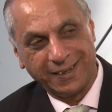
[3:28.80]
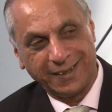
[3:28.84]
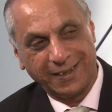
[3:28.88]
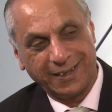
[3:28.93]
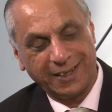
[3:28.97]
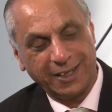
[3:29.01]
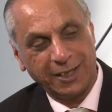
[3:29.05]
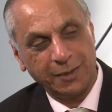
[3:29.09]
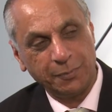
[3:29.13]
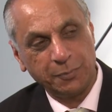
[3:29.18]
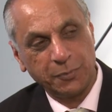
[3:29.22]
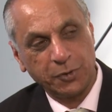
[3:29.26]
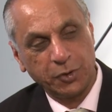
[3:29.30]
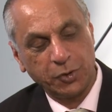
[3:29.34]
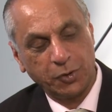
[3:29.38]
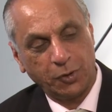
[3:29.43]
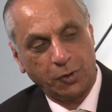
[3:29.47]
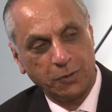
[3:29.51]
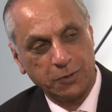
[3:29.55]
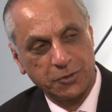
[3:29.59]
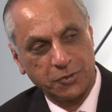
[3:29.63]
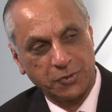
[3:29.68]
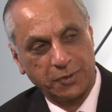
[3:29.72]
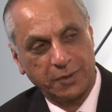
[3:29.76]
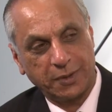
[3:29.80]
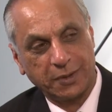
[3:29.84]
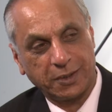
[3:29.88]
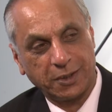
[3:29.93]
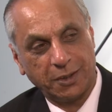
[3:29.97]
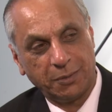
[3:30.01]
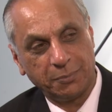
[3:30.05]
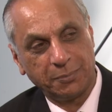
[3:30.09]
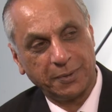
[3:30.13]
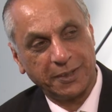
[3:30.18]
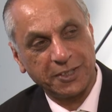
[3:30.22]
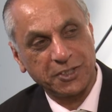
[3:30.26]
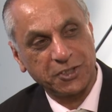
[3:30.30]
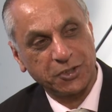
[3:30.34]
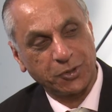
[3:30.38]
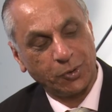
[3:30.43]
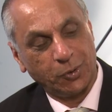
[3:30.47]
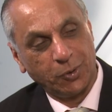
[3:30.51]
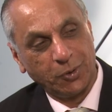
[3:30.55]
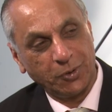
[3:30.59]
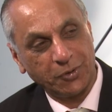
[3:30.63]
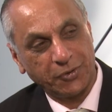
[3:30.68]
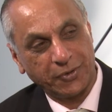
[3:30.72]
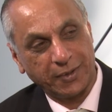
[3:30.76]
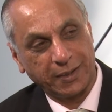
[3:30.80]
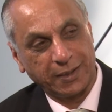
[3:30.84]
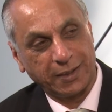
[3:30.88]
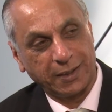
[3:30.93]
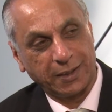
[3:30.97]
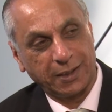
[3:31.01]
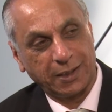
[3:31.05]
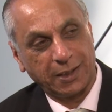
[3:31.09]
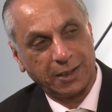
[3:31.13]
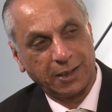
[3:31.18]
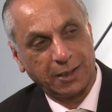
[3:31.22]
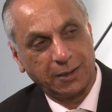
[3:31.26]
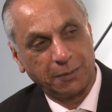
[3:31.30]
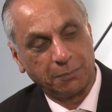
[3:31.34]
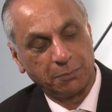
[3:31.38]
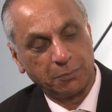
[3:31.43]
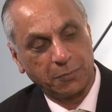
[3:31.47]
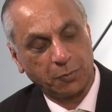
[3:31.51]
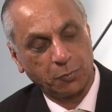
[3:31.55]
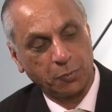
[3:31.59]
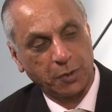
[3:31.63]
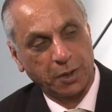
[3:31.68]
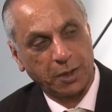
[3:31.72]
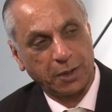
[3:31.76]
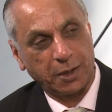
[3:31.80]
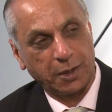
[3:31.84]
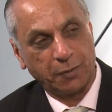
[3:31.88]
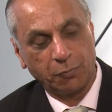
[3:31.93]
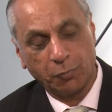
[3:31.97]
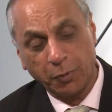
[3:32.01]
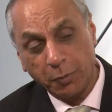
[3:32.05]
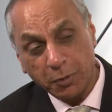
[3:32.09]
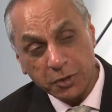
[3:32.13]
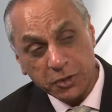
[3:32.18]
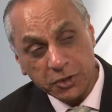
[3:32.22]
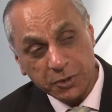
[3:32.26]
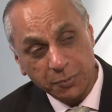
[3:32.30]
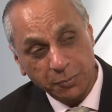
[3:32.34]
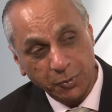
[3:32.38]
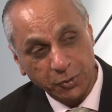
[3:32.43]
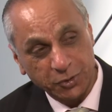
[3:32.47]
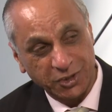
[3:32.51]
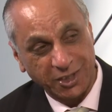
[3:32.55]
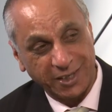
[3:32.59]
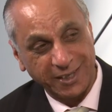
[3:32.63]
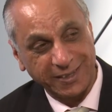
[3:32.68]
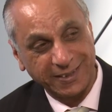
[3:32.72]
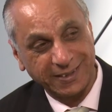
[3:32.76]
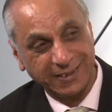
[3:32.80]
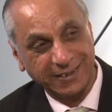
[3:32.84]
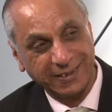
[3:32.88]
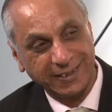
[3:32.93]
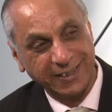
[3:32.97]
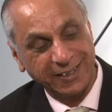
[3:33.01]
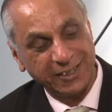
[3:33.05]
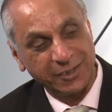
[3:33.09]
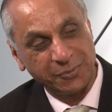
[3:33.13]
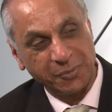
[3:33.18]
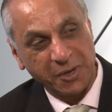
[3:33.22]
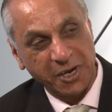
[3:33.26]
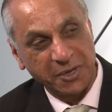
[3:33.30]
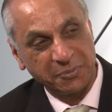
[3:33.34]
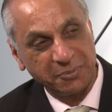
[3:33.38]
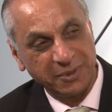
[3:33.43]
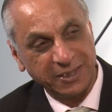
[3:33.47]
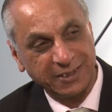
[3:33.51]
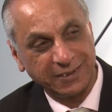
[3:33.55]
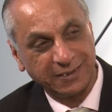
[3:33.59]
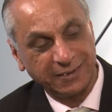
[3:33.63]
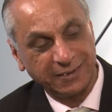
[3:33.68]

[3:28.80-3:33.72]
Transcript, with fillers: Um, you're also an accomplished author. Um, uh, what's the book title again? Remind me.